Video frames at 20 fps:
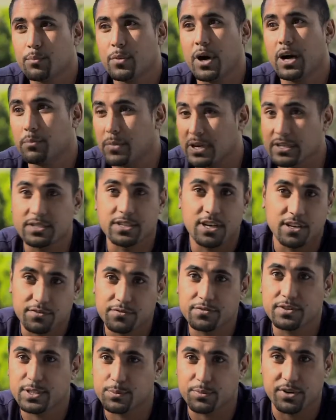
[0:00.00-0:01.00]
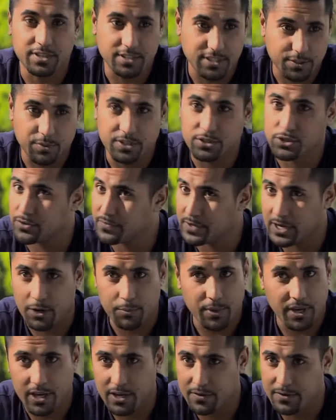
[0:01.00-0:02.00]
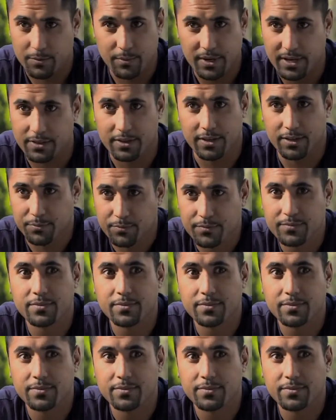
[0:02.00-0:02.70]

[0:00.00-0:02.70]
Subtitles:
I myself experiencing a bit of juvenile behaviour back then,